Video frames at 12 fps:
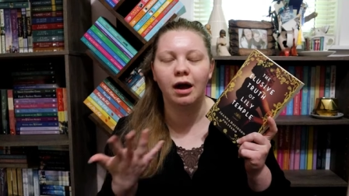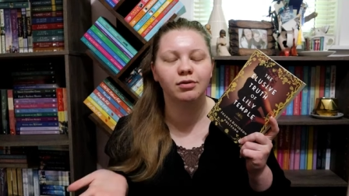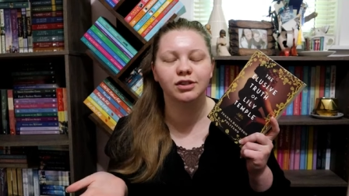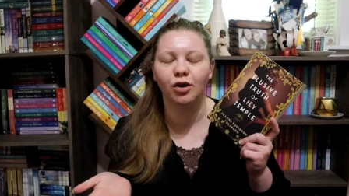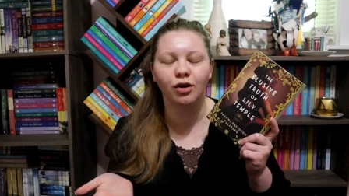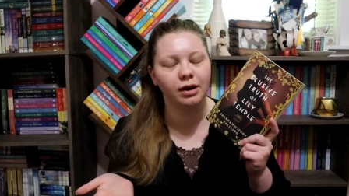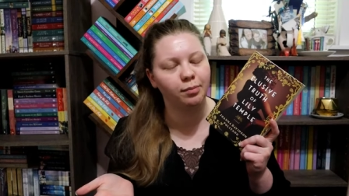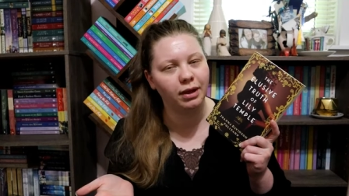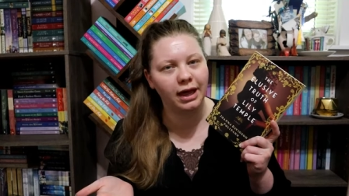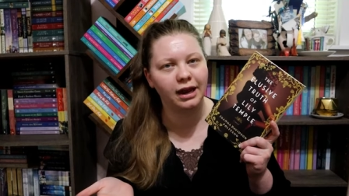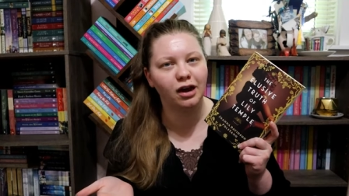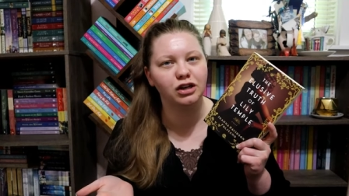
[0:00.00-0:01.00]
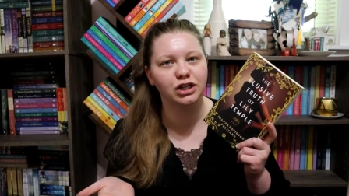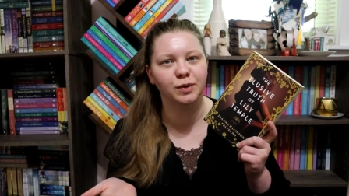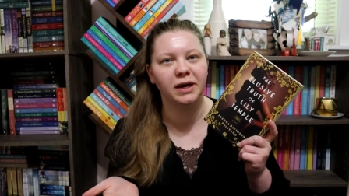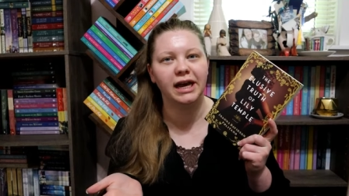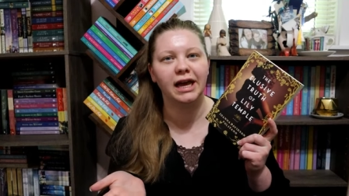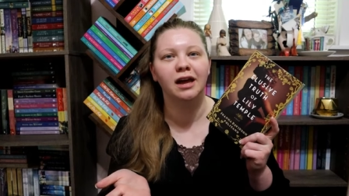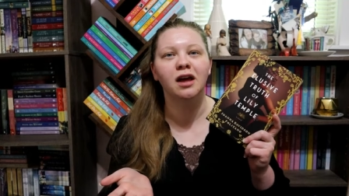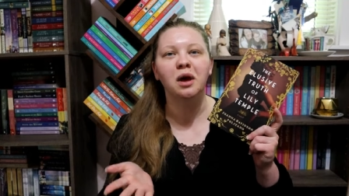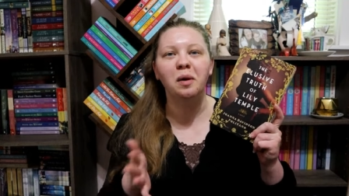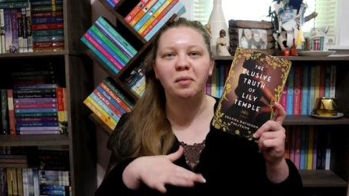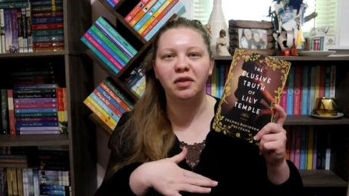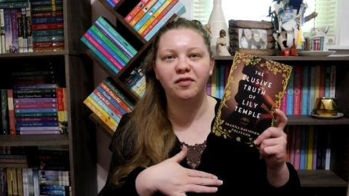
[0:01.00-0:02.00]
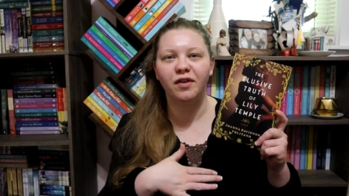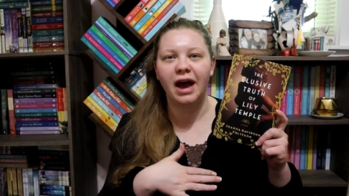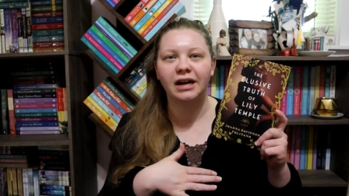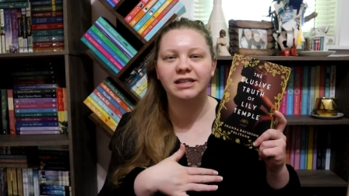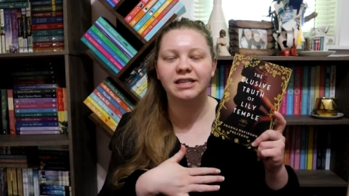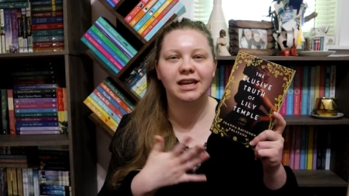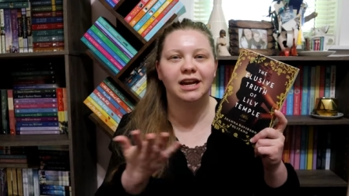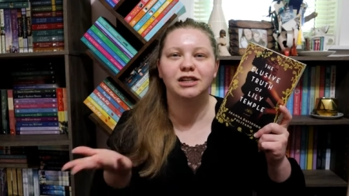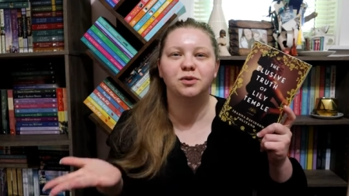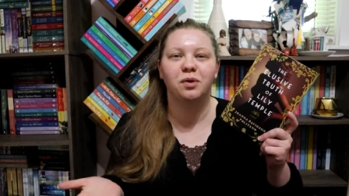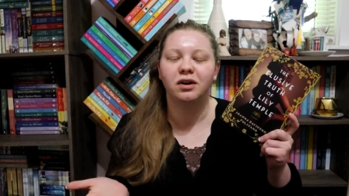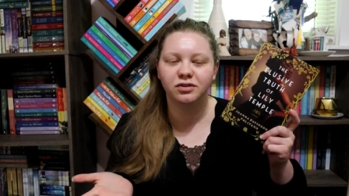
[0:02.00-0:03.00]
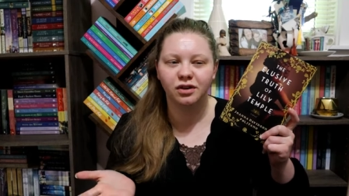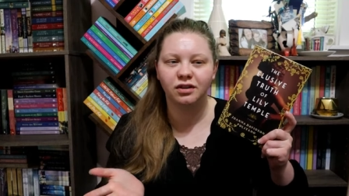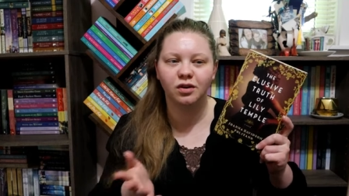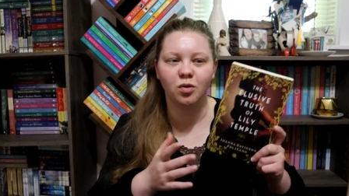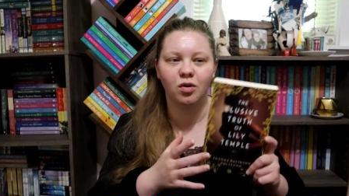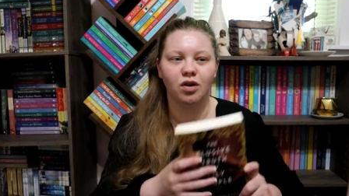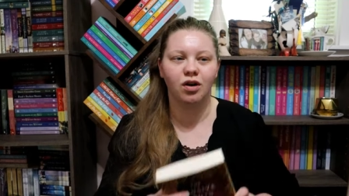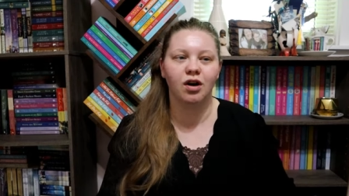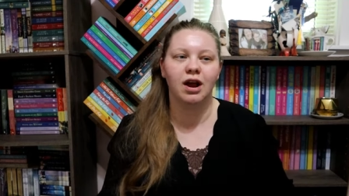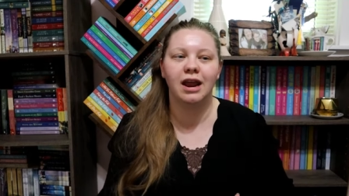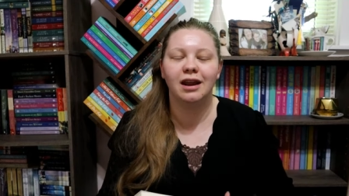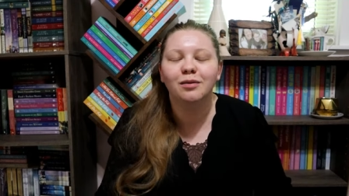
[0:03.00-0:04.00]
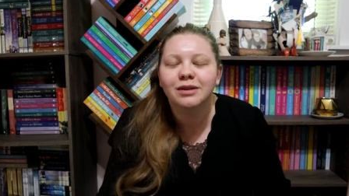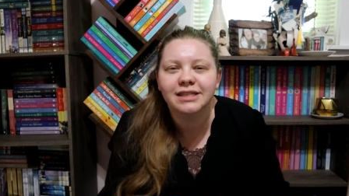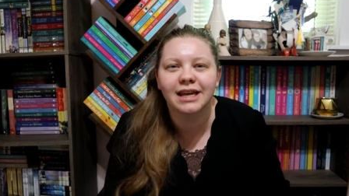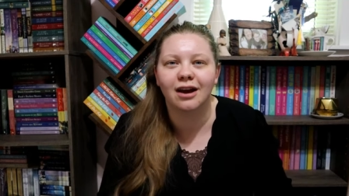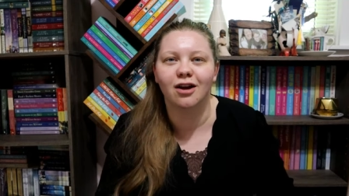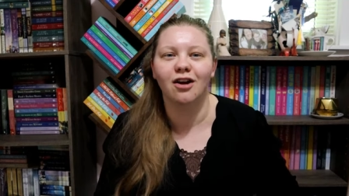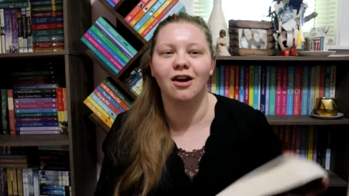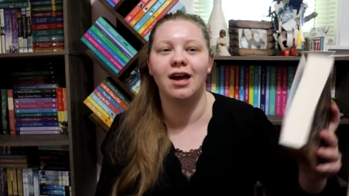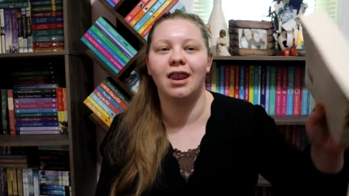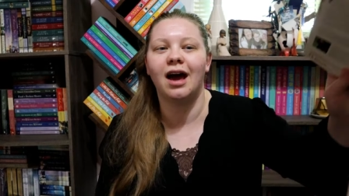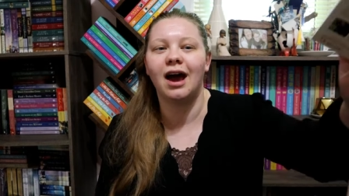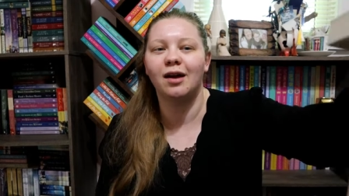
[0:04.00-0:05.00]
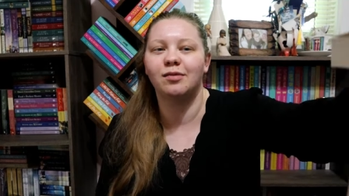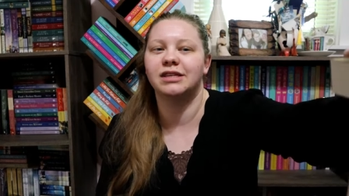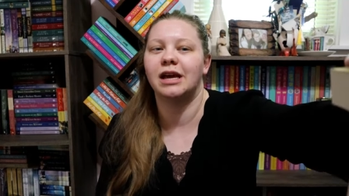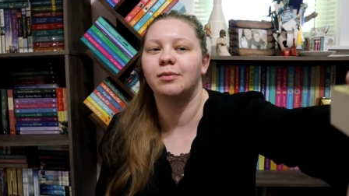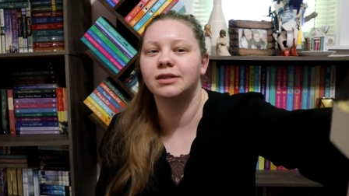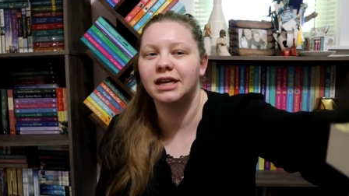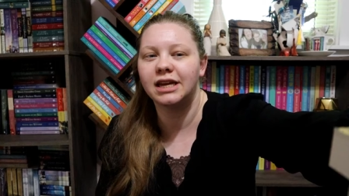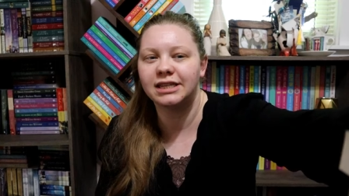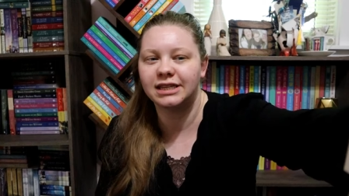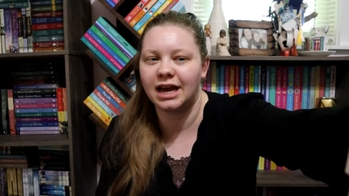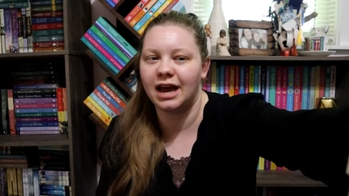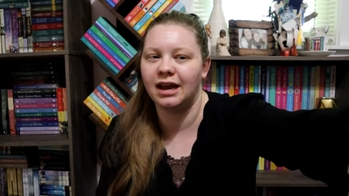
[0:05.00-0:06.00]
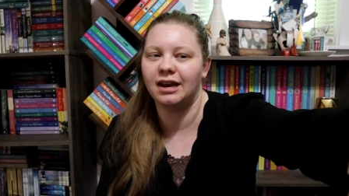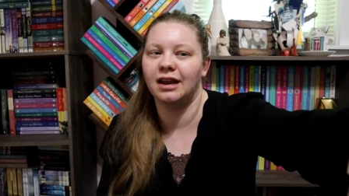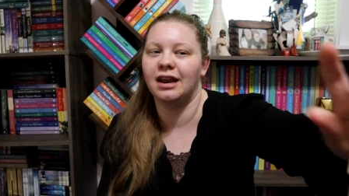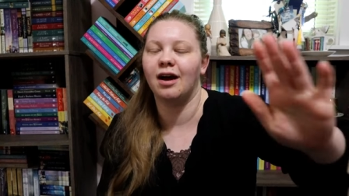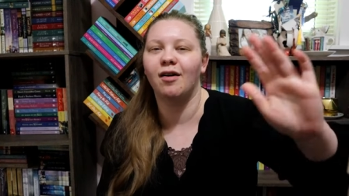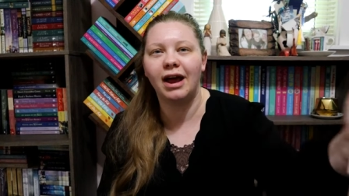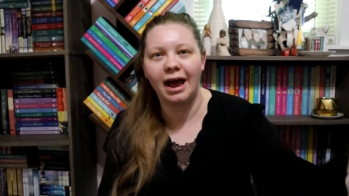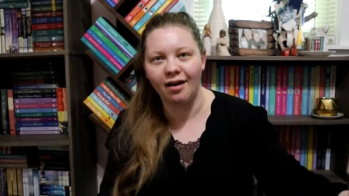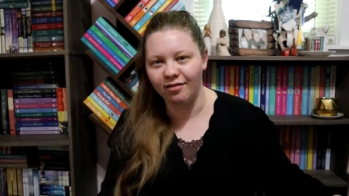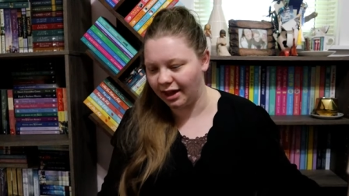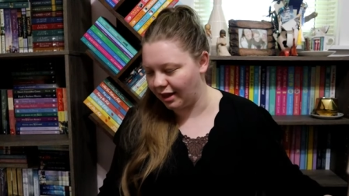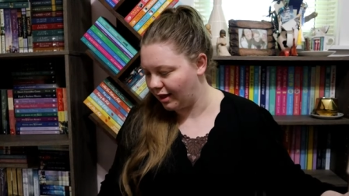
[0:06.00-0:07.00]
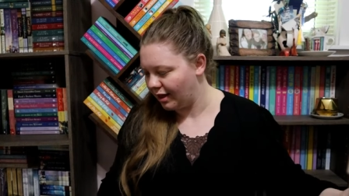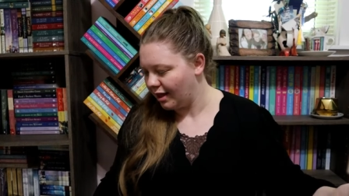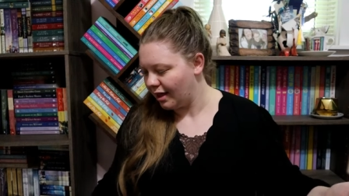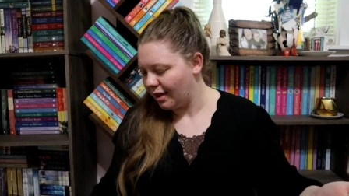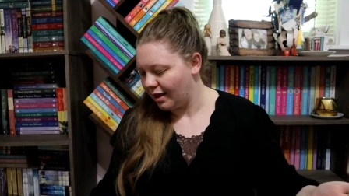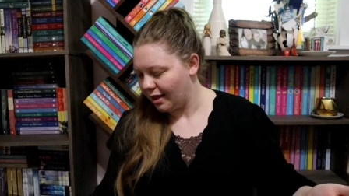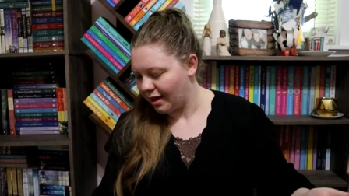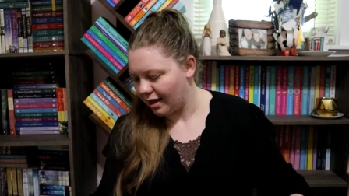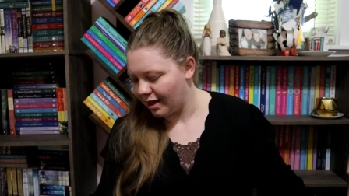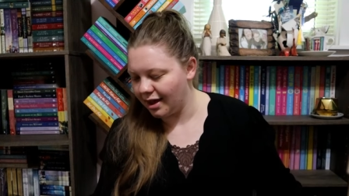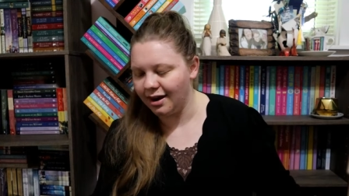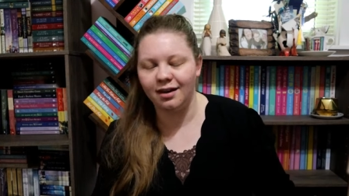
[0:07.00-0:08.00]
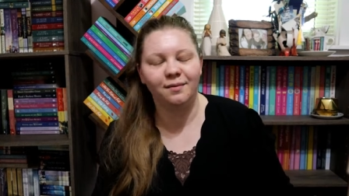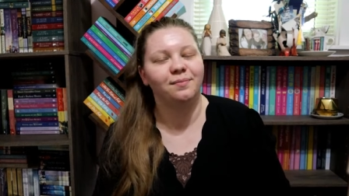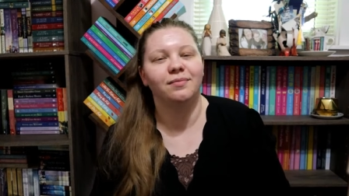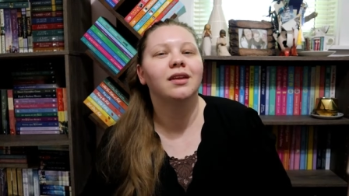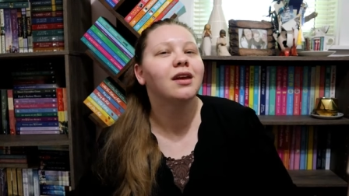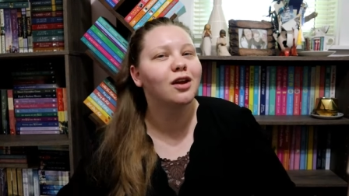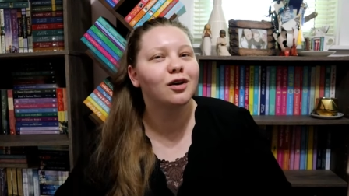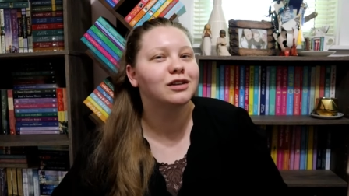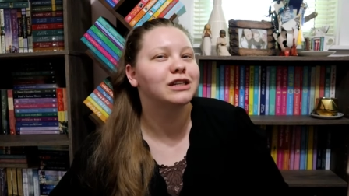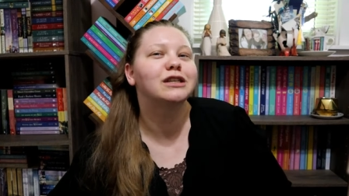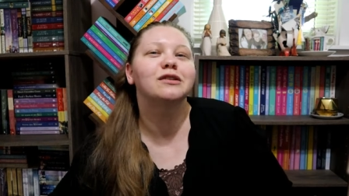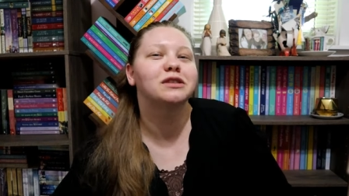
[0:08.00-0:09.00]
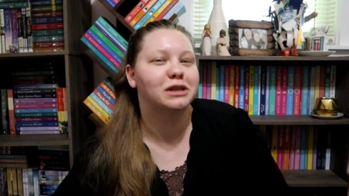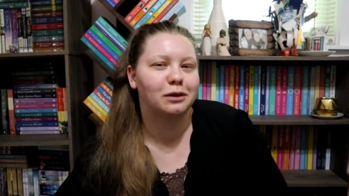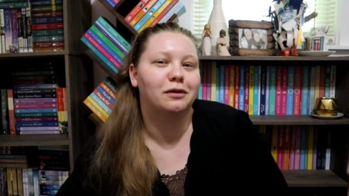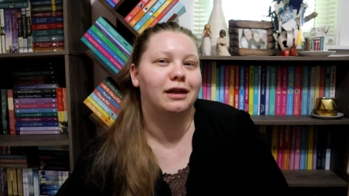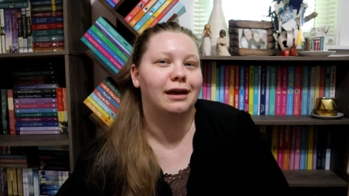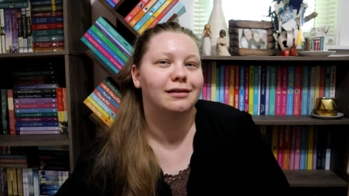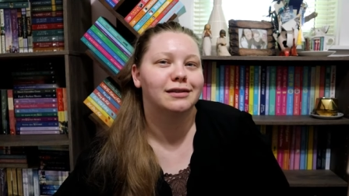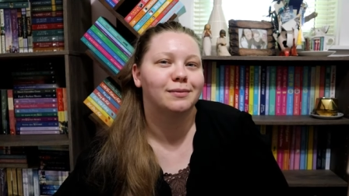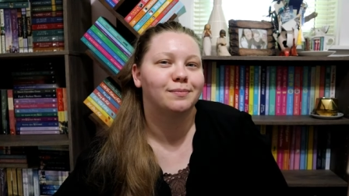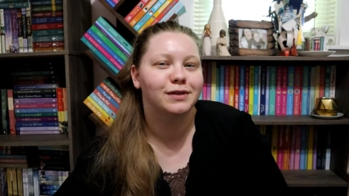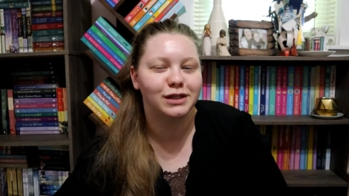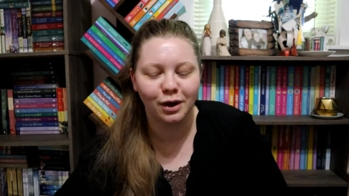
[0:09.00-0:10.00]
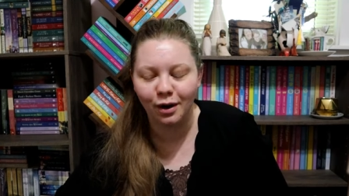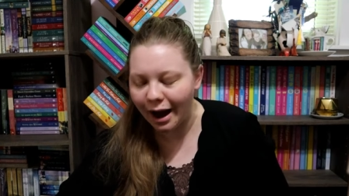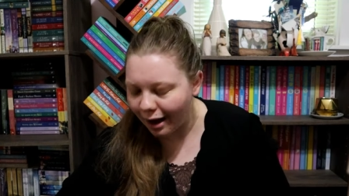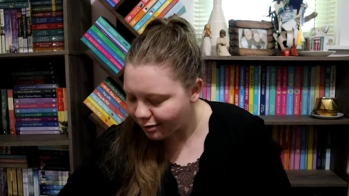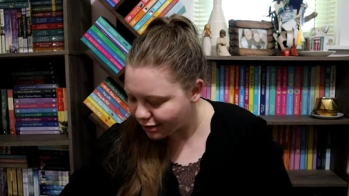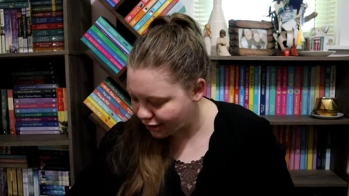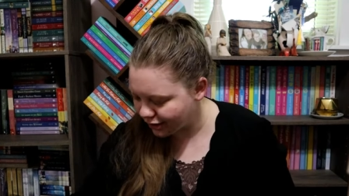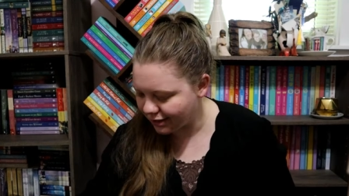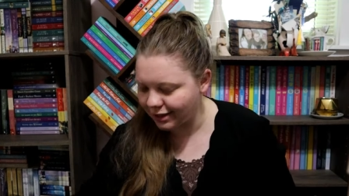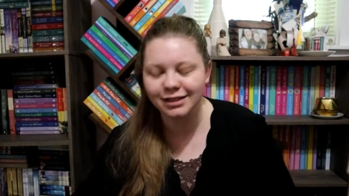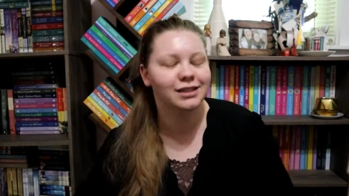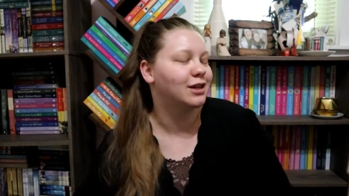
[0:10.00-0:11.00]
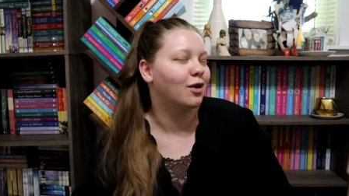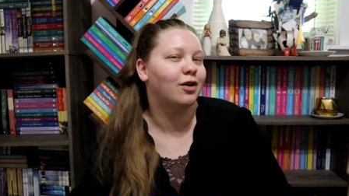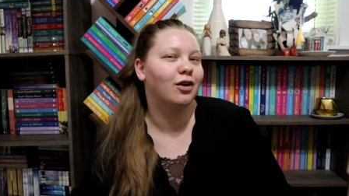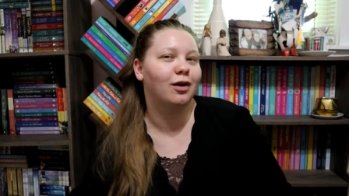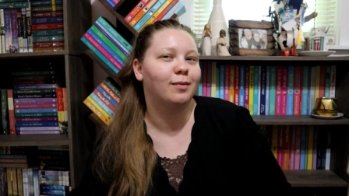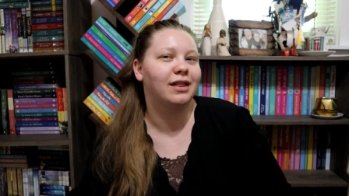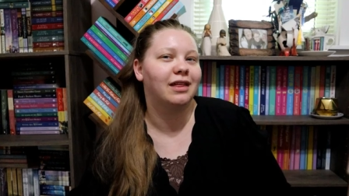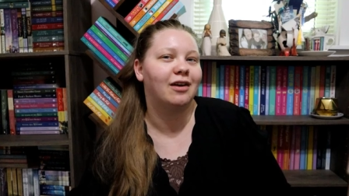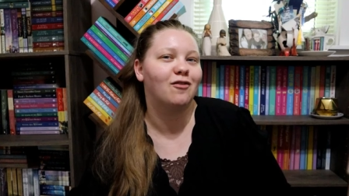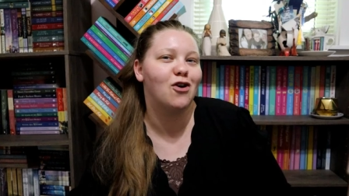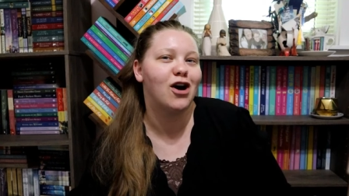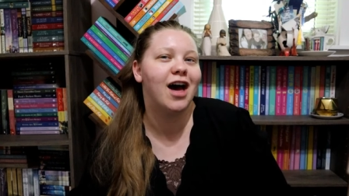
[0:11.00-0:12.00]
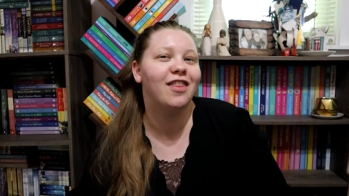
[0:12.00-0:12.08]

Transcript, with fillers: I was already planning on doing it. But the fact that I just walked around the corner and it was there and I was able to get it signed and now I have it. And, you know, just those little things. So I was just so incredibly thankful.